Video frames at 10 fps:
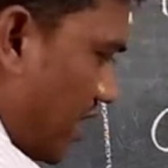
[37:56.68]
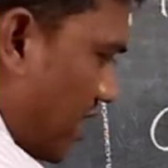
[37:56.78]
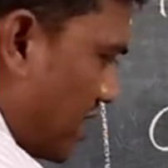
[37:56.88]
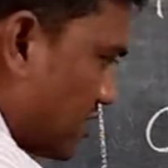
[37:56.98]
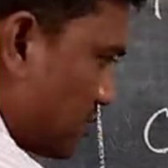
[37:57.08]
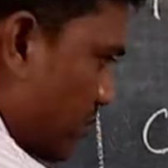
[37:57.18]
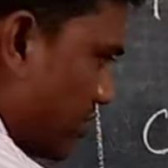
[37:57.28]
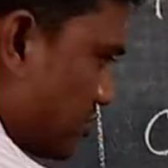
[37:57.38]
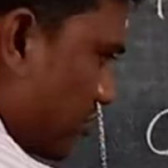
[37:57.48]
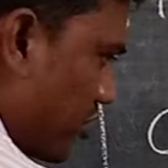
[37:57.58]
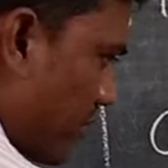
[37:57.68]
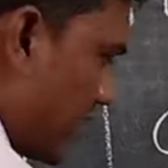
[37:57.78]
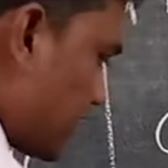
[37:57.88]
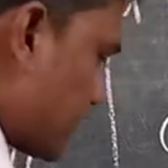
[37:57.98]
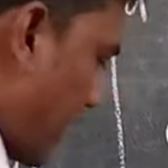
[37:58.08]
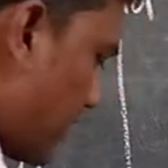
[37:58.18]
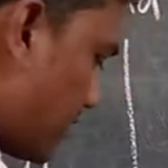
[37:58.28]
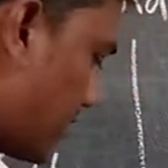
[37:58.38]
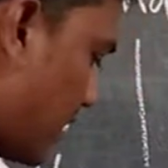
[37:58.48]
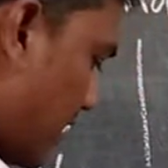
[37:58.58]
It is brings to the numerator side.
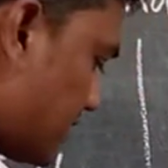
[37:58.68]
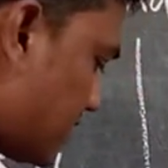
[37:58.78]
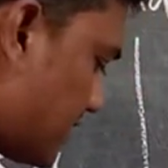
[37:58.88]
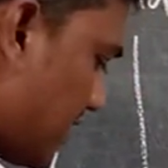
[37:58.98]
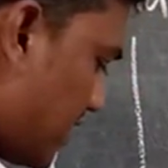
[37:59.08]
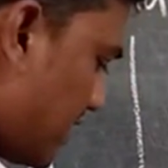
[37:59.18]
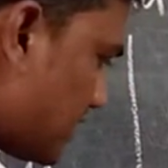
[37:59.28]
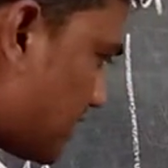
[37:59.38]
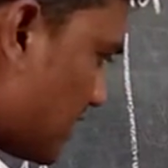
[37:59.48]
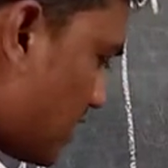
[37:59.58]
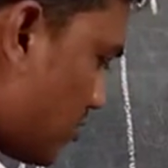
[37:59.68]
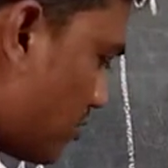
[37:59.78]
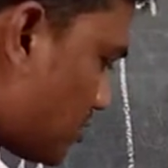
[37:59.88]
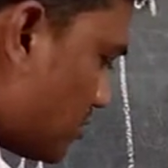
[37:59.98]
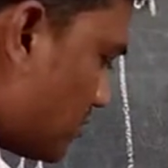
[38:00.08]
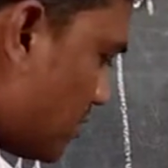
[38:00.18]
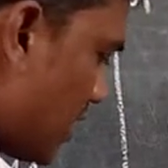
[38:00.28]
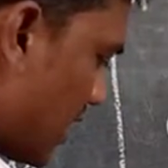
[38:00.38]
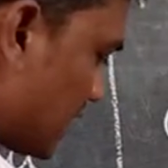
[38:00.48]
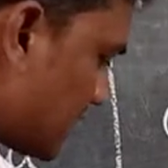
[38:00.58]
C is equals to
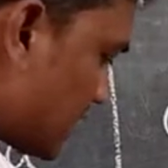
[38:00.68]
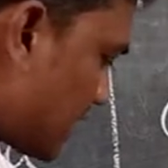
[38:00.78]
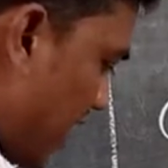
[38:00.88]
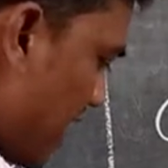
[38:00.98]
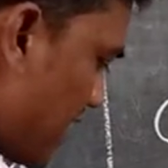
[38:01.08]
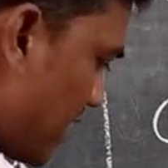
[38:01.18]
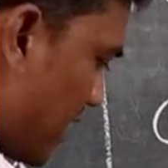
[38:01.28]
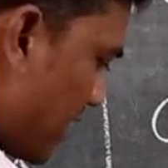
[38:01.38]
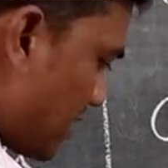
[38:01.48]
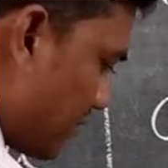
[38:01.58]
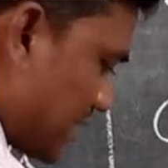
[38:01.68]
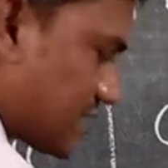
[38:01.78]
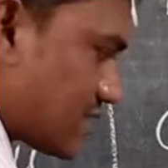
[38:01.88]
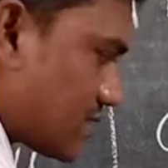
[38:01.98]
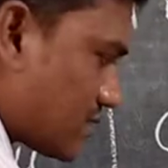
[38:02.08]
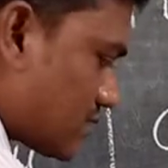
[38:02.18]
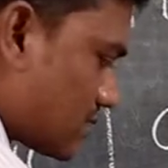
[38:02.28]
sin inverse